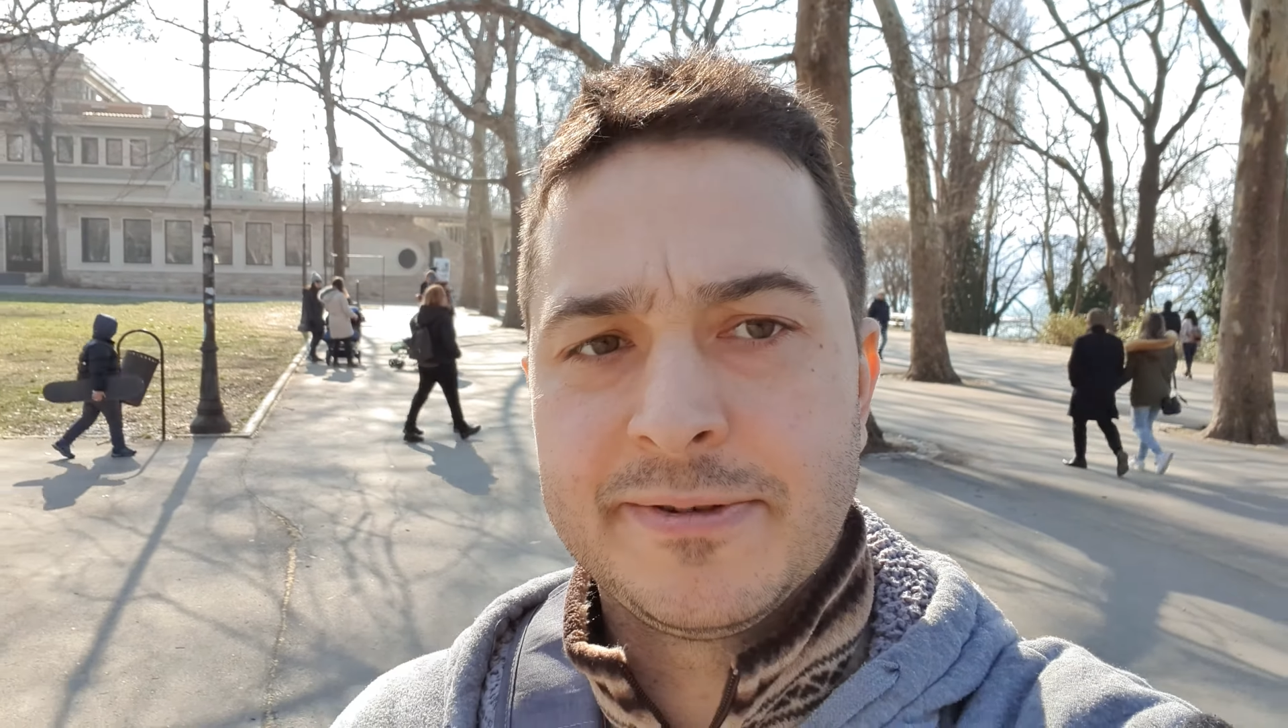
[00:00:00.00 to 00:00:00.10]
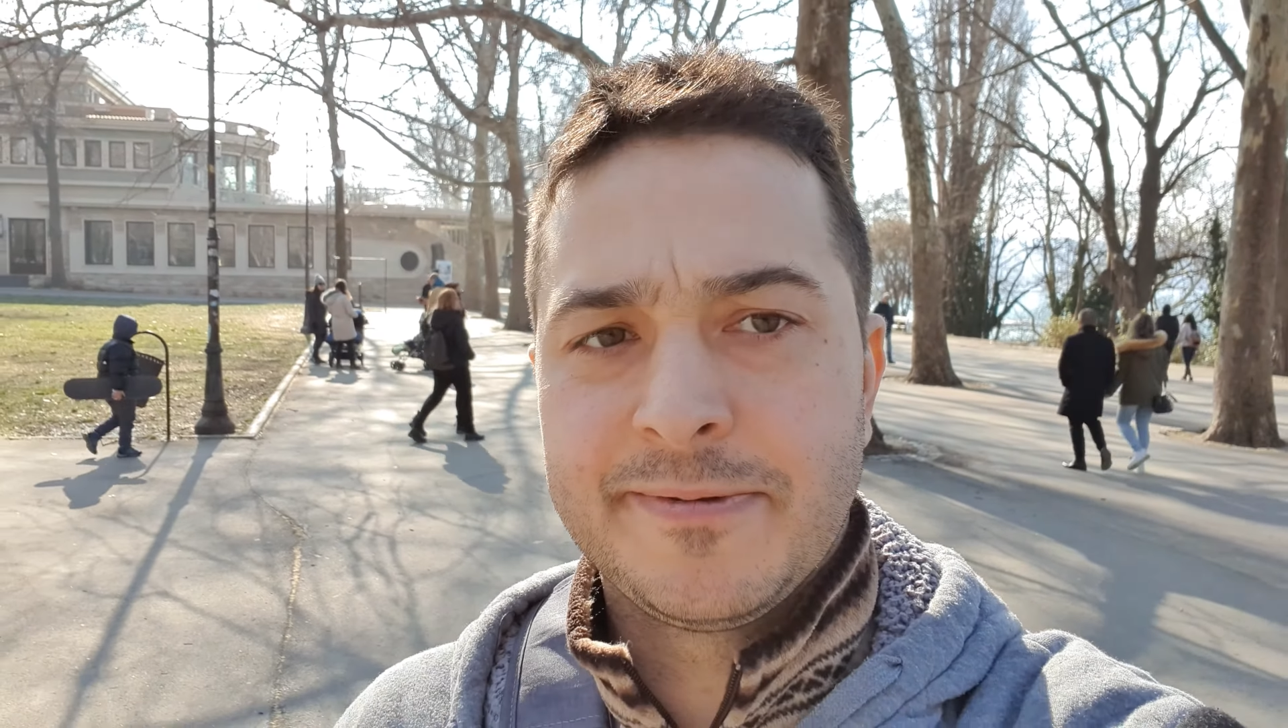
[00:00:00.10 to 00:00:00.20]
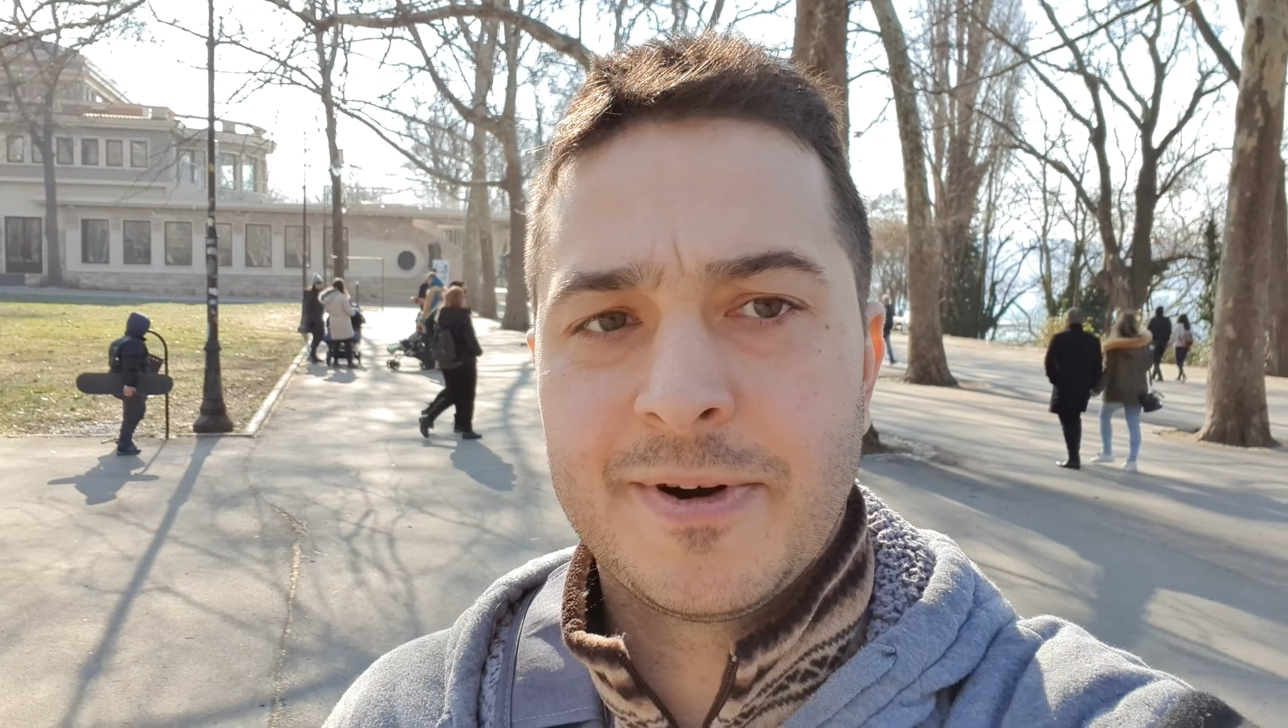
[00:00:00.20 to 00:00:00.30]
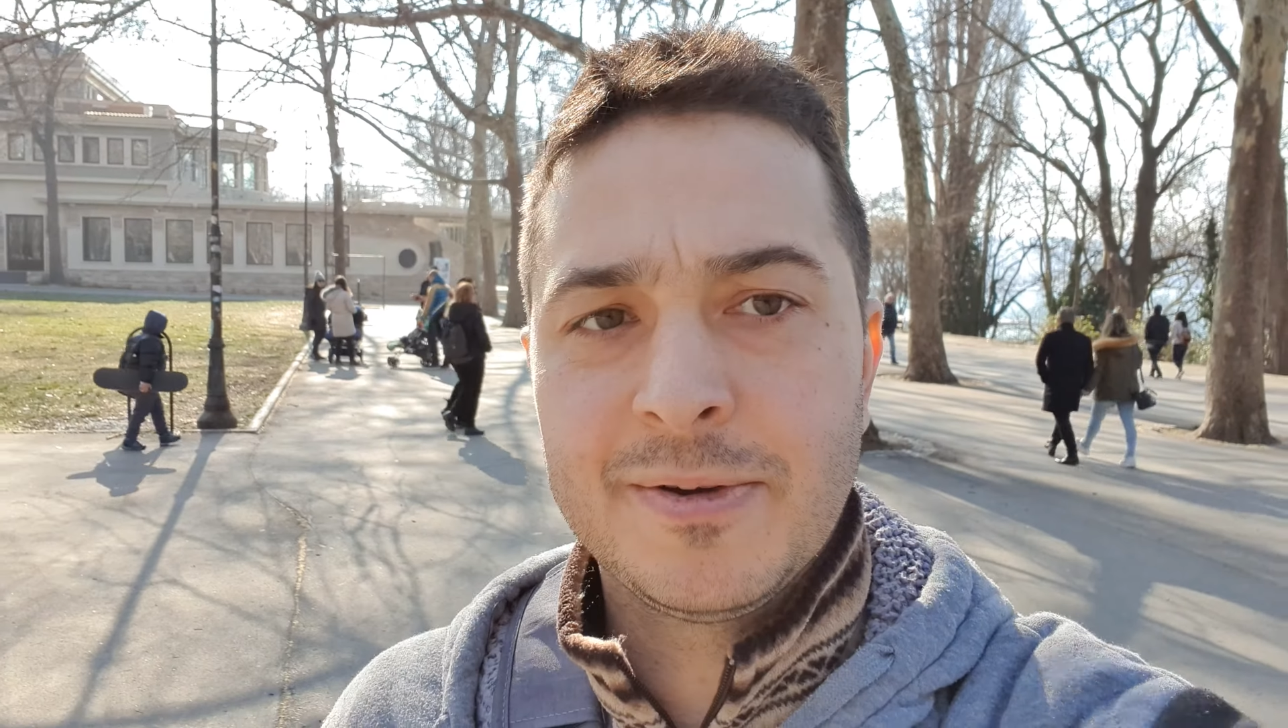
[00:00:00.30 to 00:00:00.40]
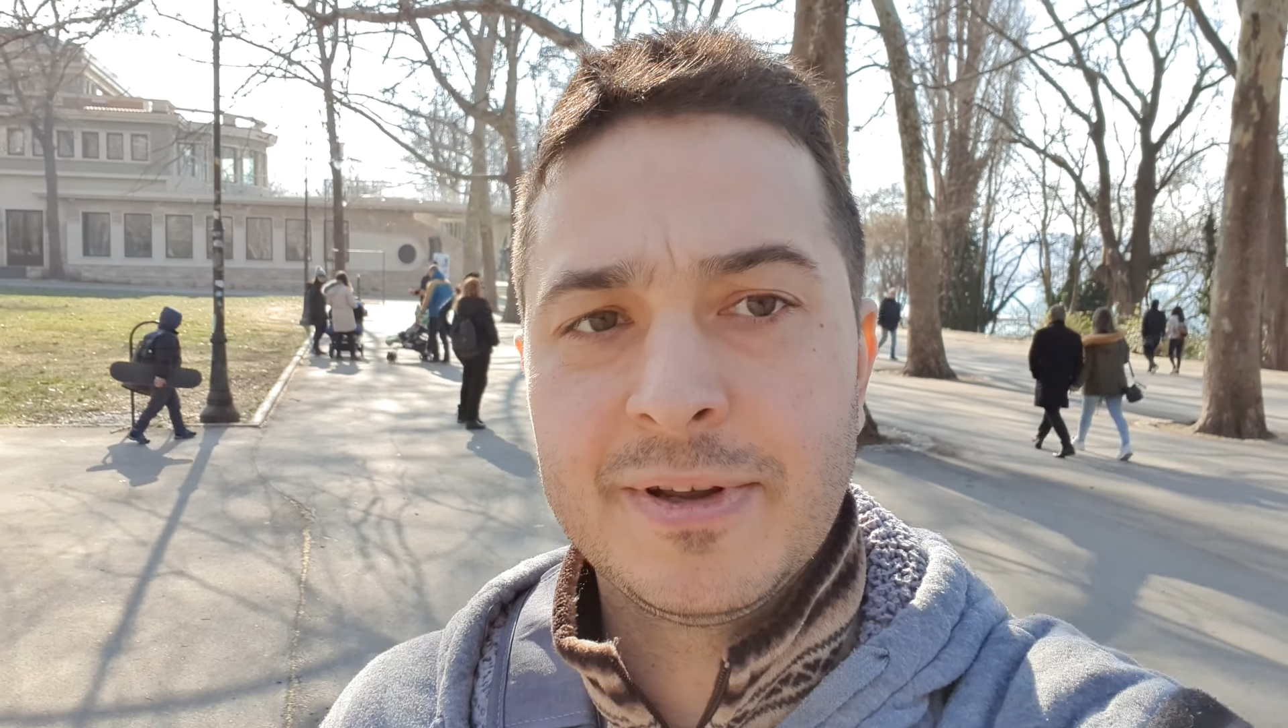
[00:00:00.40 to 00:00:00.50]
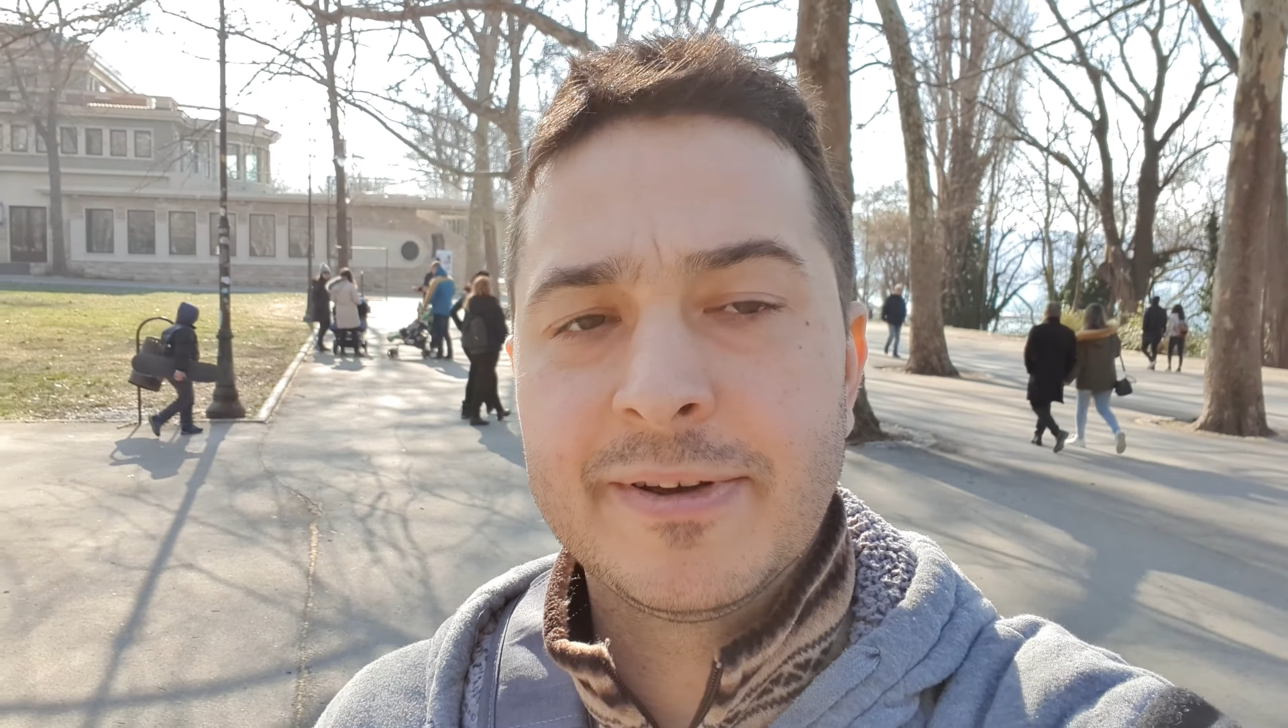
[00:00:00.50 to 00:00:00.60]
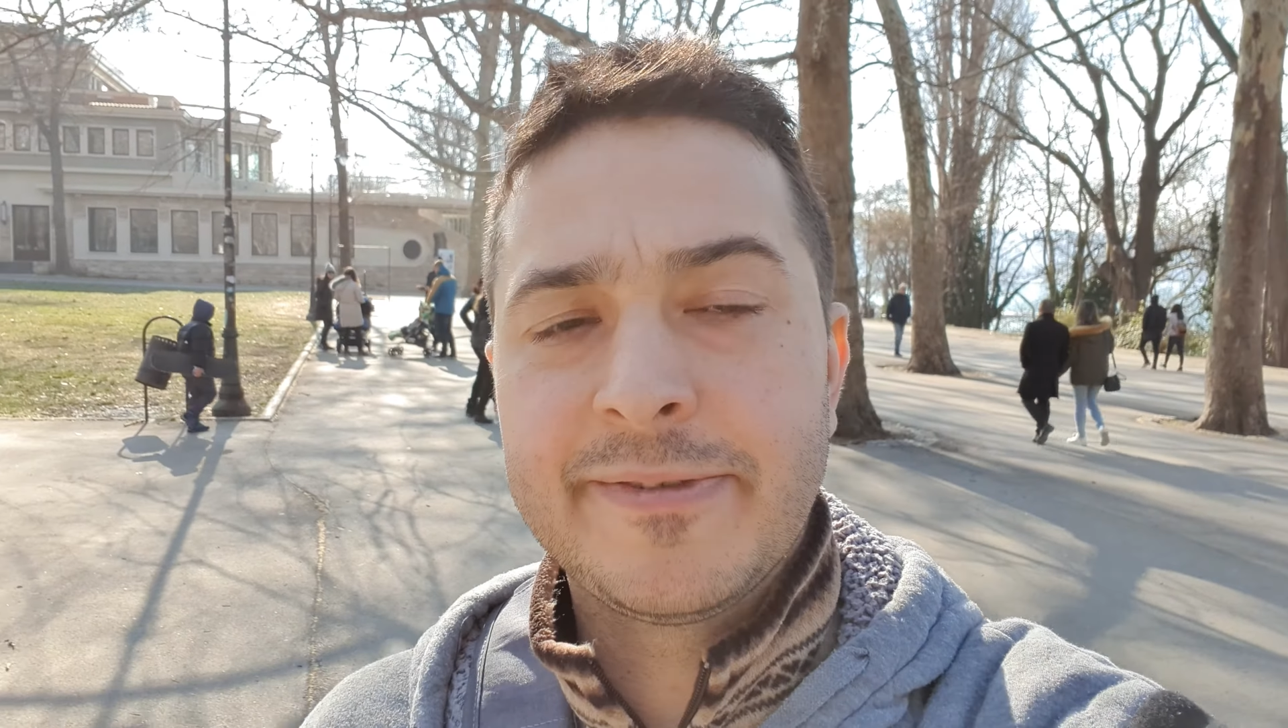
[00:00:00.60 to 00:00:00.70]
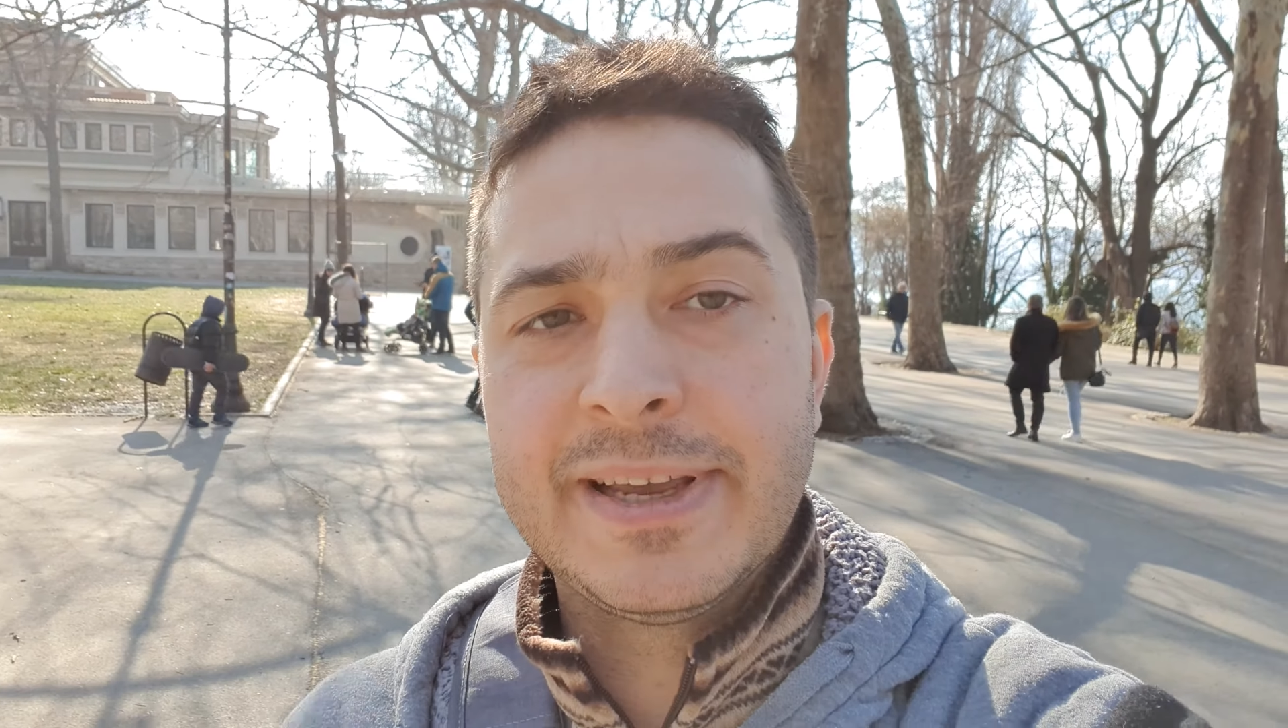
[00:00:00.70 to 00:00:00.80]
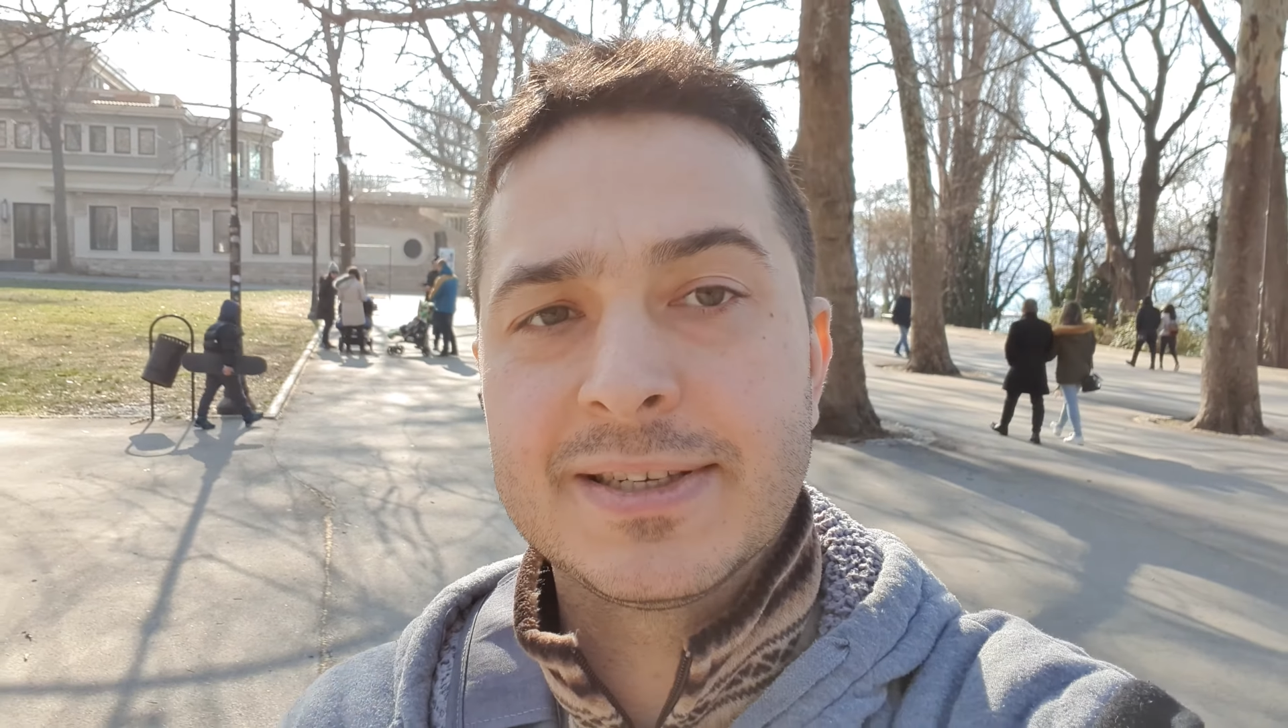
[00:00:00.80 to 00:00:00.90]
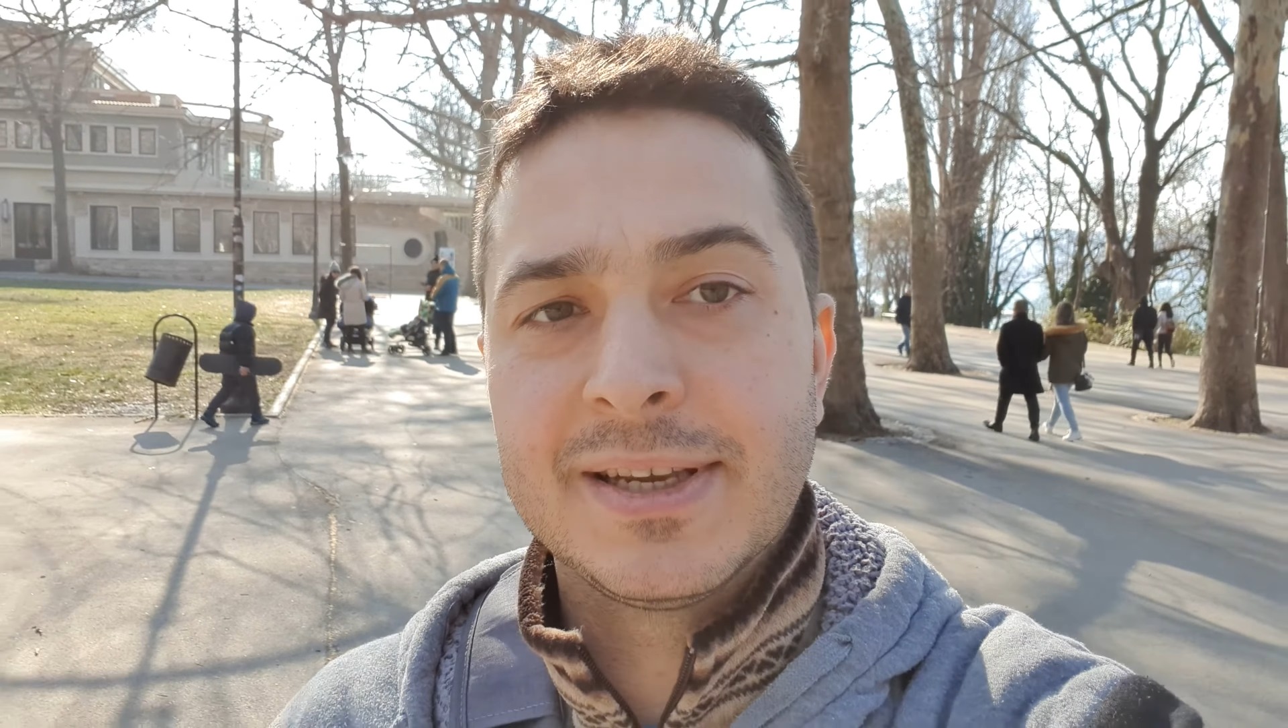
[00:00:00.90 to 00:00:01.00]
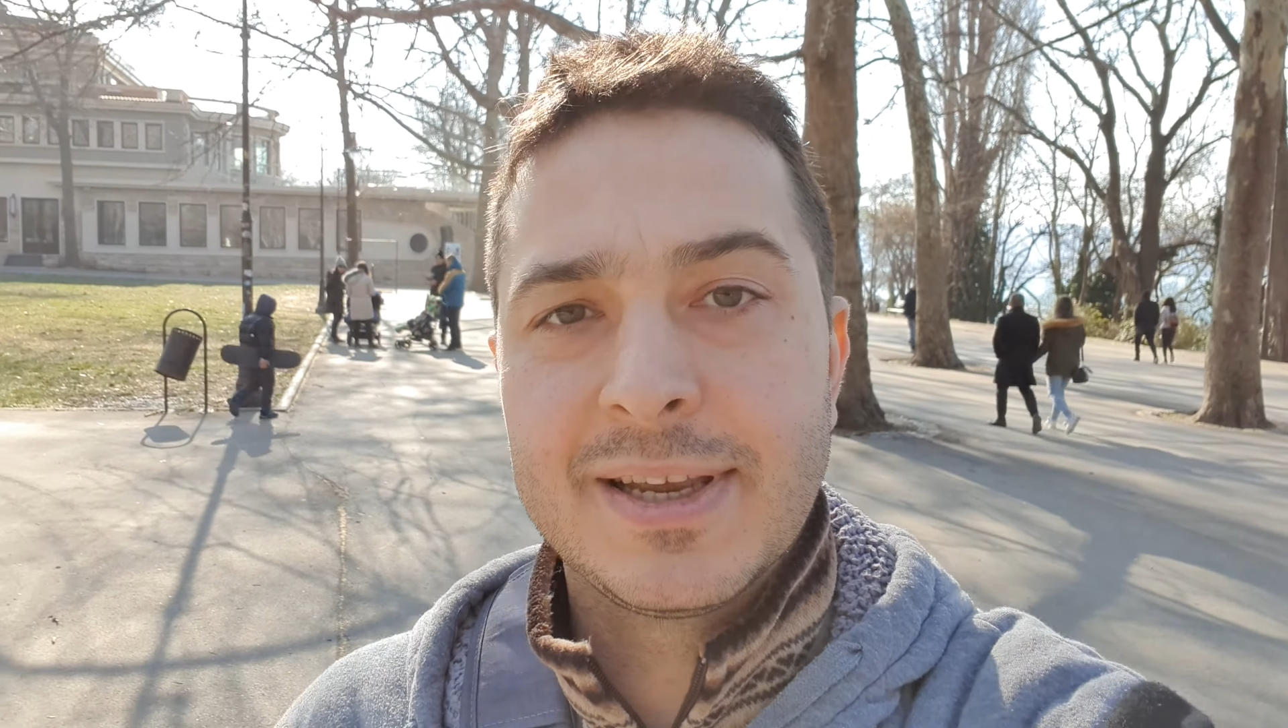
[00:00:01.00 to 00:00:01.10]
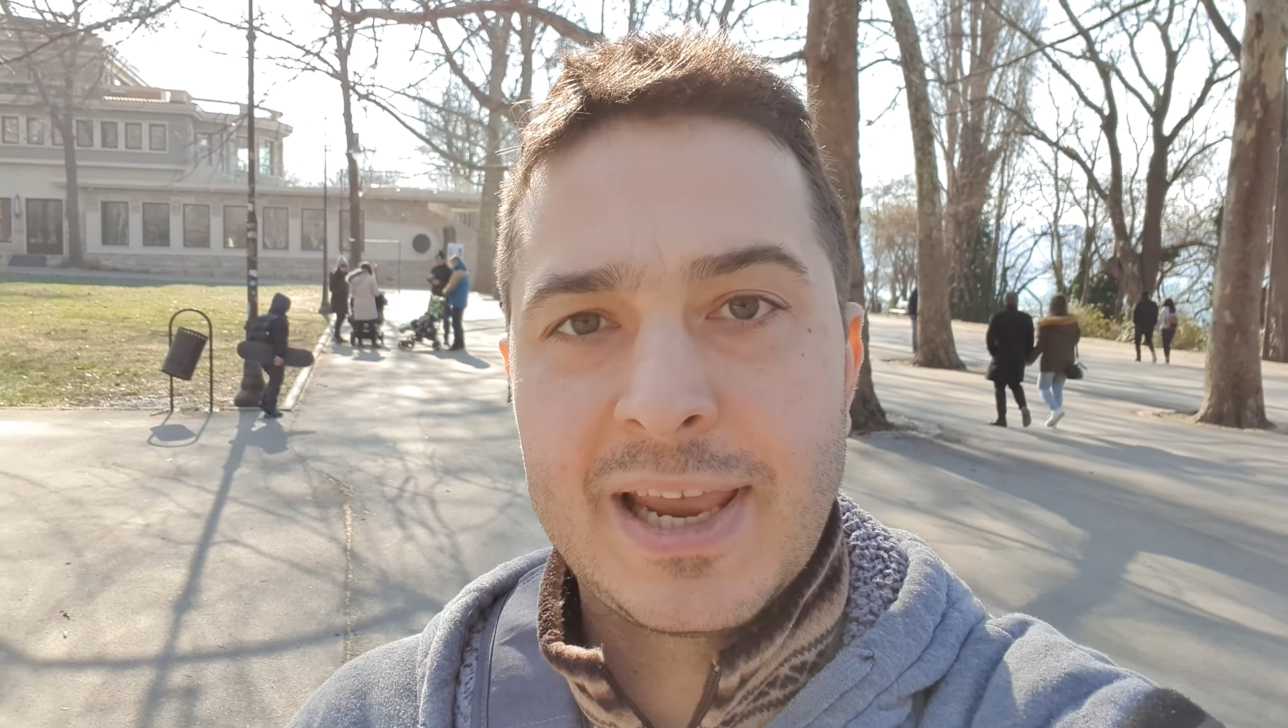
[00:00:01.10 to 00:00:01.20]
front-facing